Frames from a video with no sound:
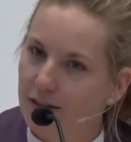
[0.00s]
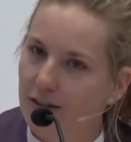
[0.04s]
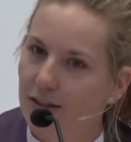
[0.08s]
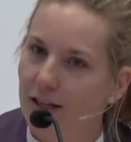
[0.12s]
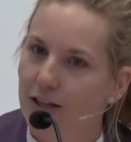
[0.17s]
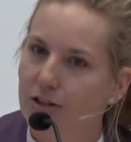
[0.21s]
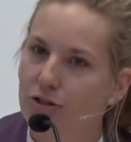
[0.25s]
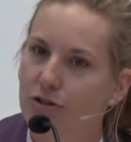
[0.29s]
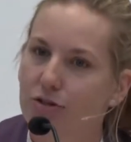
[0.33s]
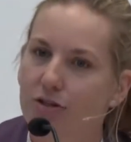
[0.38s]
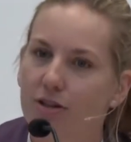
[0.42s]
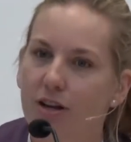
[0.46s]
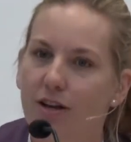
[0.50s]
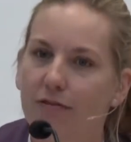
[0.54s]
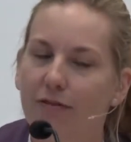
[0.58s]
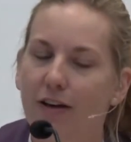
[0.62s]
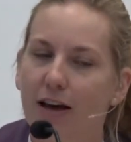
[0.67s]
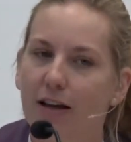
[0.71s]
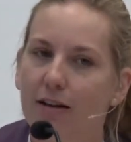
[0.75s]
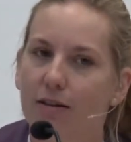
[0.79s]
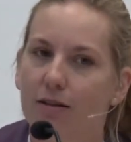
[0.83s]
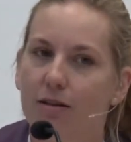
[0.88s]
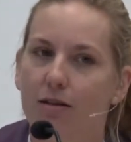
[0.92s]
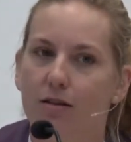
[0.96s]
Get yourself
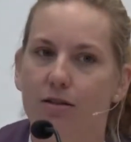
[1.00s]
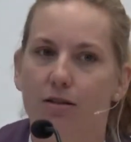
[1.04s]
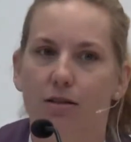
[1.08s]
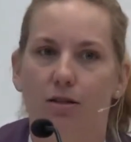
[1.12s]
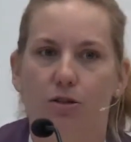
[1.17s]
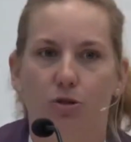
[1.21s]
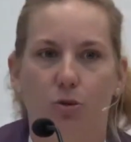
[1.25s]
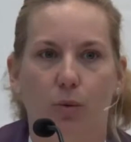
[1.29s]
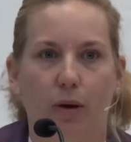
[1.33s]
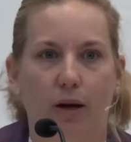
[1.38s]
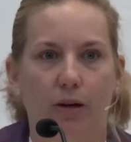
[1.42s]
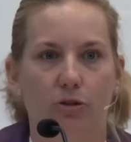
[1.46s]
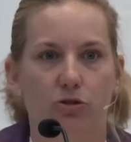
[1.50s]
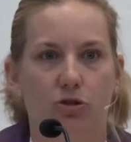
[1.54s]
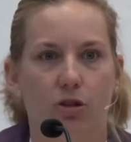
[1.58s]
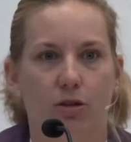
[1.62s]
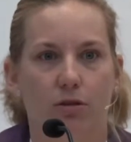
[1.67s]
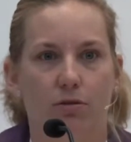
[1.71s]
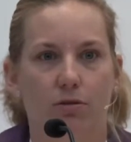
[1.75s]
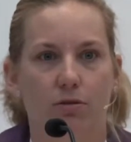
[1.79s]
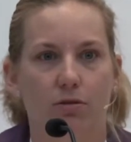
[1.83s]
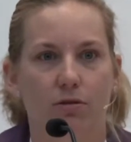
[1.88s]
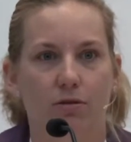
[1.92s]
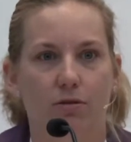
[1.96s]
out of this situation.
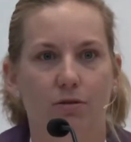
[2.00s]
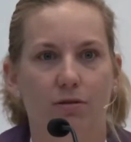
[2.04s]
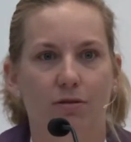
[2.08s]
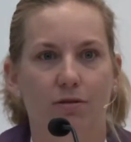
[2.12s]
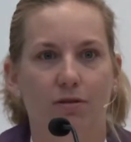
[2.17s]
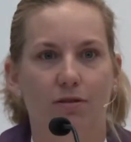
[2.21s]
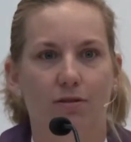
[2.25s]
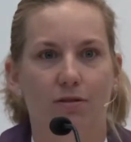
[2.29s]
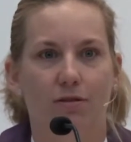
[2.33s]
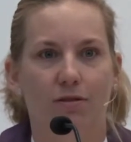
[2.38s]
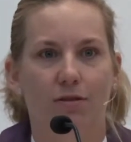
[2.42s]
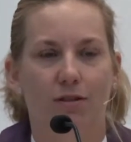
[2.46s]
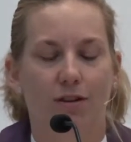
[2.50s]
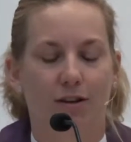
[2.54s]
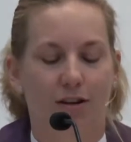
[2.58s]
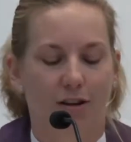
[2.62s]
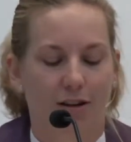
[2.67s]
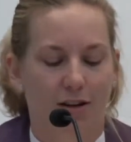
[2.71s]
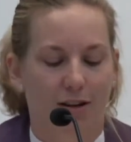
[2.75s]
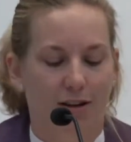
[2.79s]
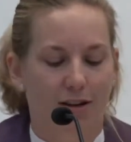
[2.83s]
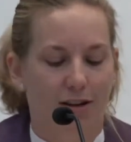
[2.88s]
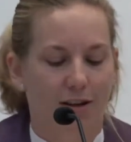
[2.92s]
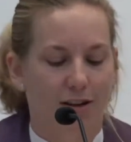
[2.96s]

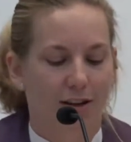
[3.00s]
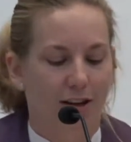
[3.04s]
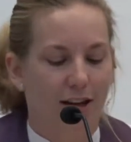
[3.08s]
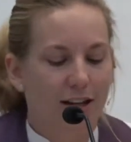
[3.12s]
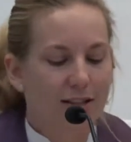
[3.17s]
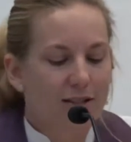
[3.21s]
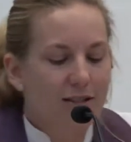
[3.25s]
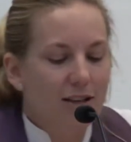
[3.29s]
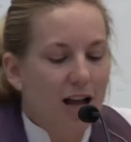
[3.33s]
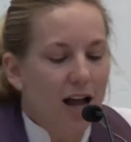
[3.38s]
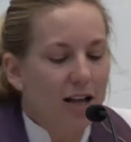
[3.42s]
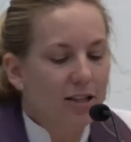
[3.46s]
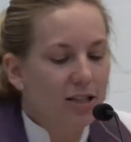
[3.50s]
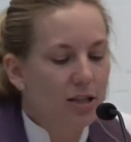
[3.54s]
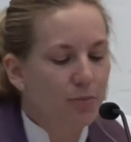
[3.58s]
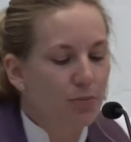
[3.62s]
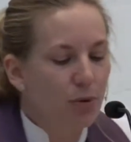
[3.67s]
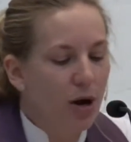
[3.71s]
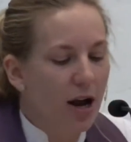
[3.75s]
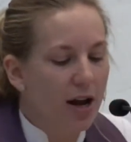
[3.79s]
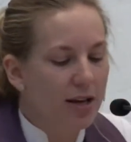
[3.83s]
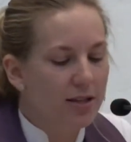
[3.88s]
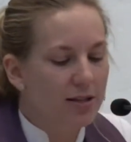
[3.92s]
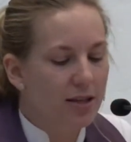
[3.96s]
It's not
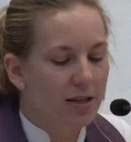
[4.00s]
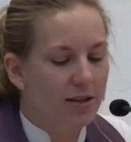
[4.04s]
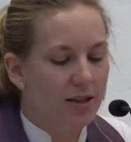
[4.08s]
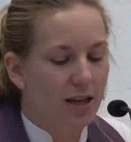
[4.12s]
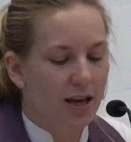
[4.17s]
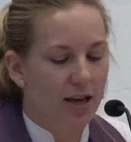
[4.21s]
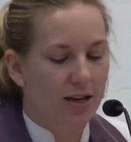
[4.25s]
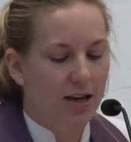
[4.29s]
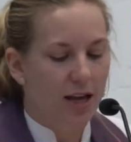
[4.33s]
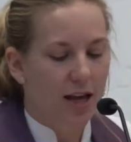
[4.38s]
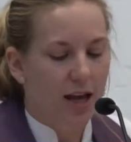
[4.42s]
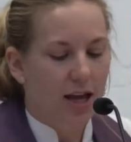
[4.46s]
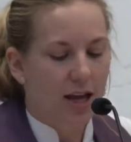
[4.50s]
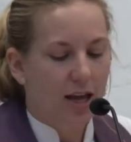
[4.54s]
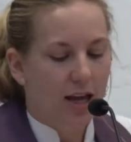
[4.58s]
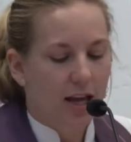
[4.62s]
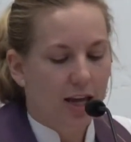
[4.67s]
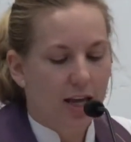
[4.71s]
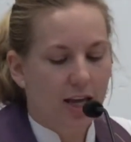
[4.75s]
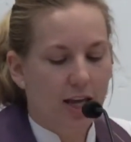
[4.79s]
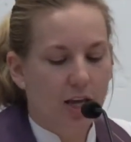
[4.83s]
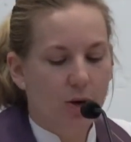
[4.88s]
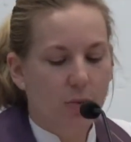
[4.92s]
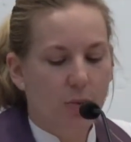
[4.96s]
surprising that
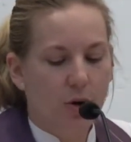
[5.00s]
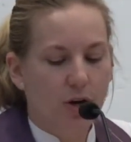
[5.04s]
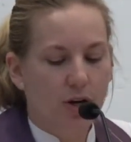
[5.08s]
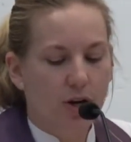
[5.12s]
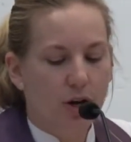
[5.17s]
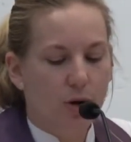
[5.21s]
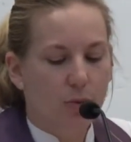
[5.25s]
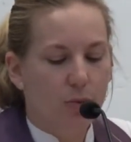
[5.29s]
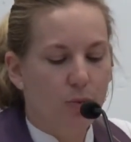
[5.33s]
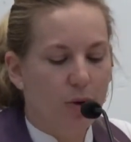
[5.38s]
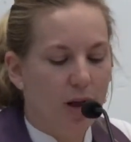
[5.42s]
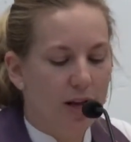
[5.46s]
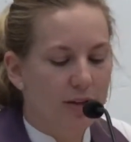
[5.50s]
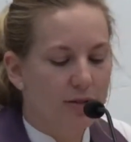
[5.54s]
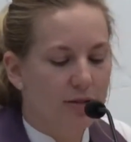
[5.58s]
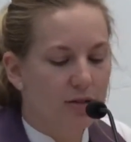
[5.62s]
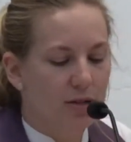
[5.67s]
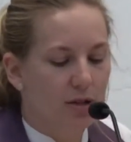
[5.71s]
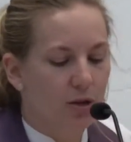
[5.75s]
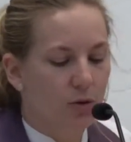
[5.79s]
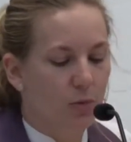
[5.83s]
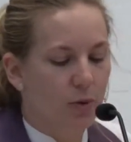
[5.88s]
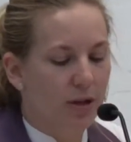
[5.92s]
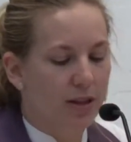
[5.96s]
he would
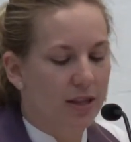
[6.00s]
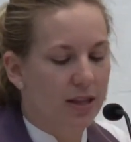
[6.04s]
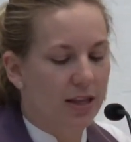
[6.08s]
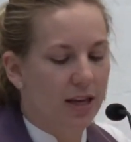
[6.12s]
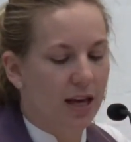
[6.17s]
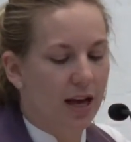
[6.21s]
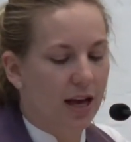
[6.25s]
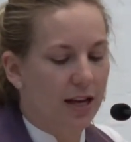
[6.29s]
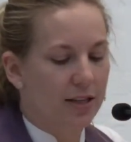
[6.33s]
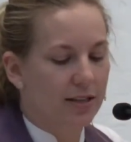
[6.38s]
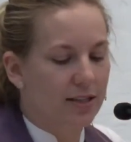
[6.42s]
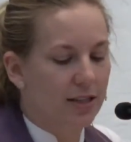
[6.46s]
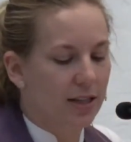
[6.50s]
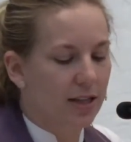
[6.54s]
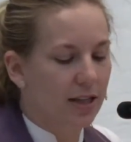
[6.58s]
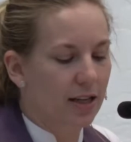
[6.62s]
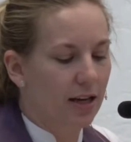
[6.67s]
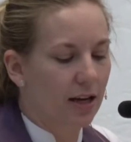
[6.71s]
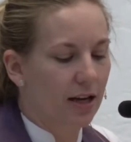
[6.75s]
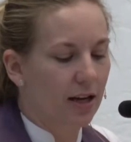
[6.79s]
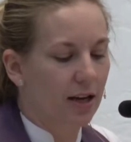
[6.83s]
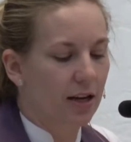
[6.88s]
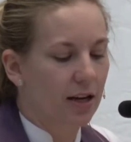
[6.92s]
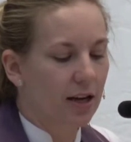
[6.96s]
wrestle with the
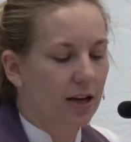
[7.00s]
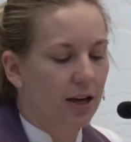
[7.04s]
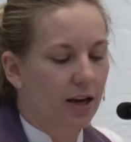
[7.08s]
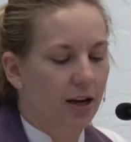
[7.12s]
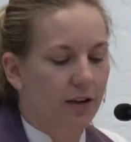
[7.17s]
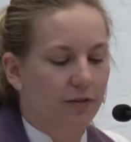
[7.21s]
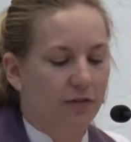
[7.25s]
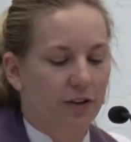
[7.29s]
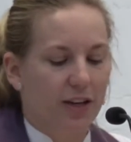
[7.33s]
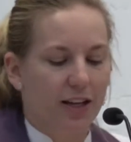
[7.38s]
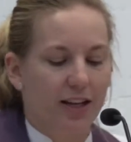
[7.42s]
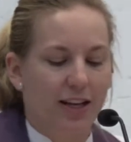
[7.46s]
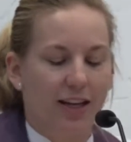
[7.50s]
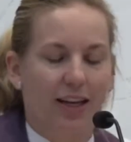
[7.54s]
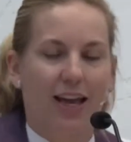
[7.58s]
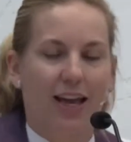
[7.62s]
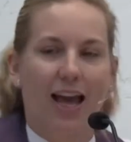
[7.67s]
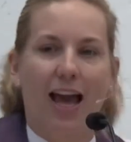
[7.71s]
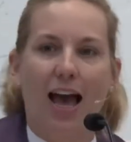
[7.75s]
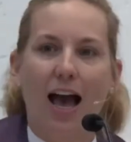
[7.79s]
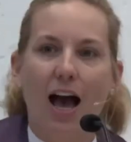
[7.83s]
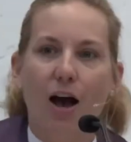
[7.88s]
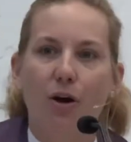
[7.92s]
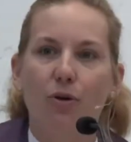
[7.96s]
idea of getting
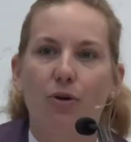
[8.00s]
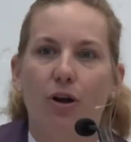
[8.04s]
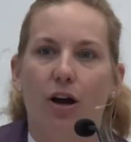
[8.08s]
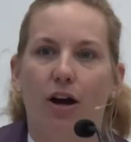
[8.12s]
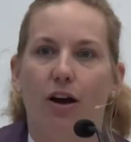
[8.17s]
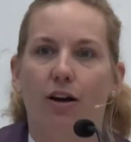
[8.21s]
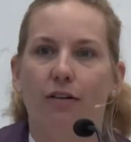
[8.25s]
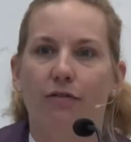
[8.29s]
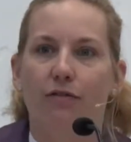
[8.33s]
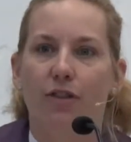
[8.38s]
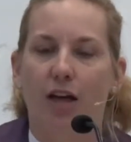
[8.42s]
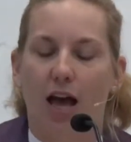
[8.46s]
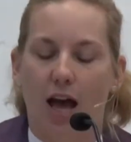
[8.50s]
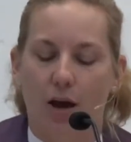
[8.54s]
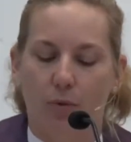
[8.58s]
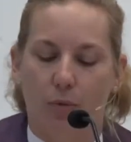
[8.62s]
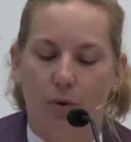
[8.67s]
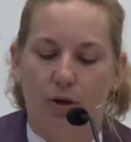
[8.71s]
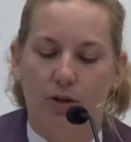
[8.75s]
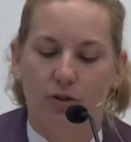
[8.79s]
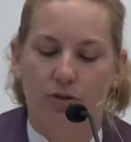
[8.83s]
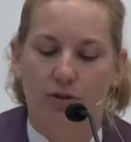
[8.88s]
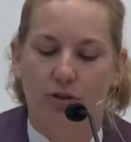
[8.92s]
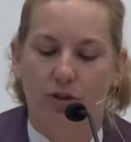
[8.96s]
out of that
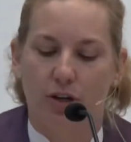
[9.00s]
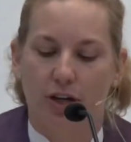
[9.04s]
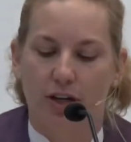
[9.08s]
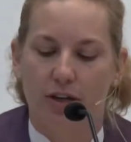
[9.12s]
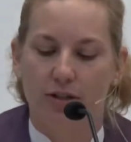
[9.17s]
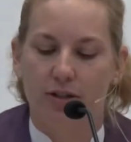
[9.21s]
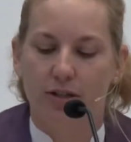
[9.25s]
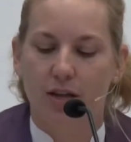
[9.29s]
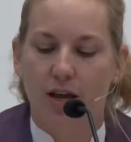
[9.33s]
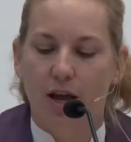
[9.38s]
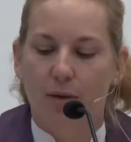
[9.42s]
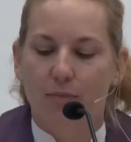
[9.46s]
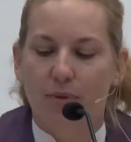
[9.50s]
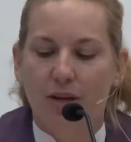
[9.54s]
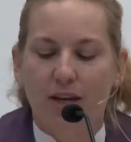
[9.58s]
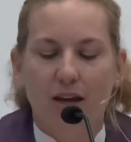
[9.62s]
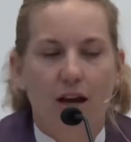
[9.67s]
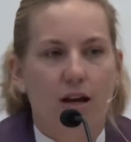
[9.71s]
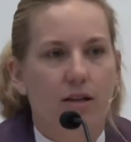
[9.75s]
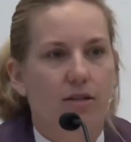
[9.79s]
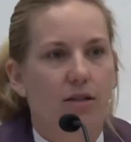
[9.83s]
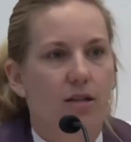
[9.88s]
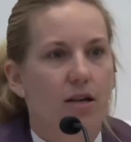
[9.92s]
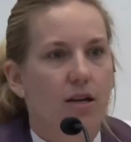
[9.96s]
wilderness,
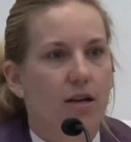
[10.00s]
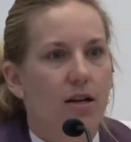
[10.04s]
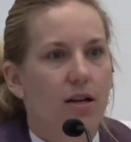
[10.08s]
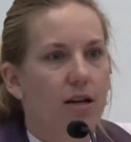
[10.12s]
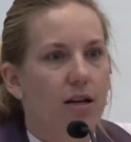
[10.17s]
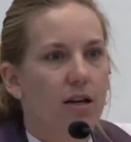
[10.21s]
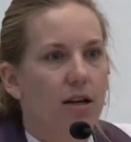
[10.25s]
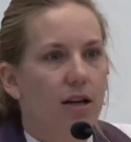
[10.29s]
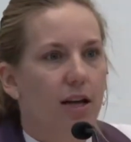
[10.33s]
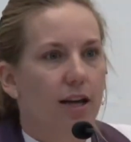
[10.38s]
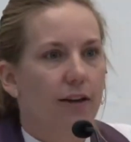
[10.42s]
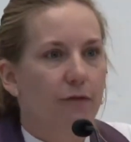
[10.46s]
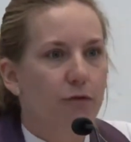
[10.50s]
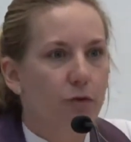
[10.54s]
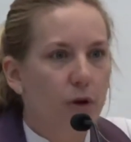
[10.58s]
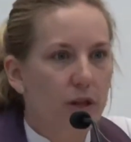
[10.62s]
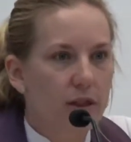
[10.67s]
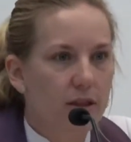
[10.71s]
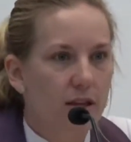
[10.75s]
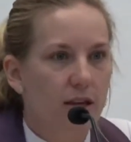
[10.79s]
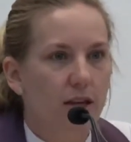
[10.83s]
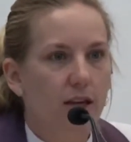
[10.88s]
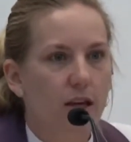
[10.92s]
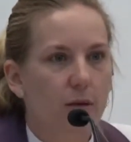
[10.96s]
because if we
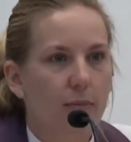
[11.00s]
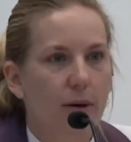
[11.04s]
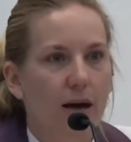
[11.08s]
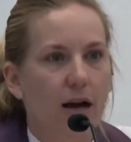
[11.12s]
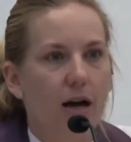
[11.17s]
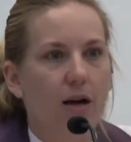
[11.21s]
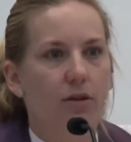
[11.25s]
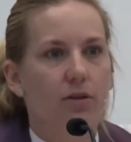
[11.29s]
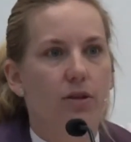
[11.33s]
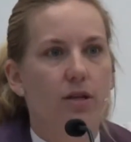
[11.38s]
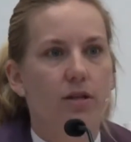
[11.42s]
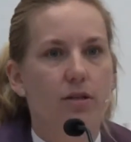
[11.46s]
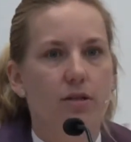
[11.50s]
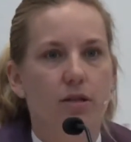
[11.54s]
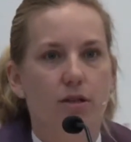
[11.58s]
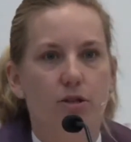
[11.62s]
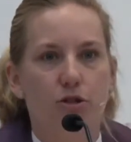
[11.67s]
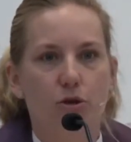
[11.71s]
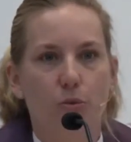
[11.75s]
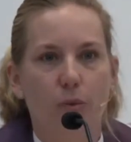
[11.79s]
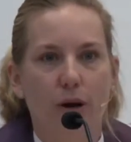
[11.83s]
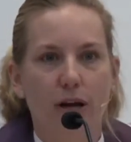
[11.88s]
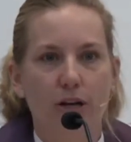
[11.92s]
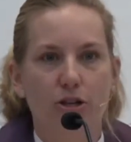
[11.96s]
think about the
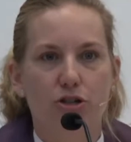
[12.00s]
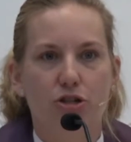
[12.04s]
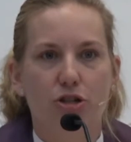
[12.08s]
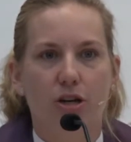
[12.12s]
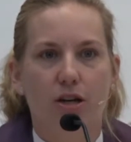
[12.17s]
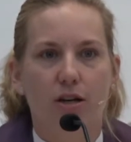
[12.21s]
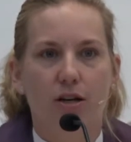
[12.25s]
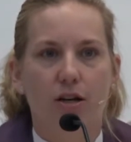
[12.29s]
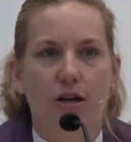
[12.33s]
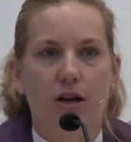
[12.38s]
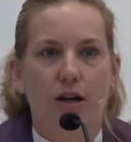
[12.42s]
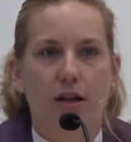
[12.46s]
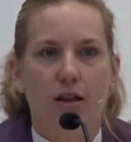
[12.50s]
situation,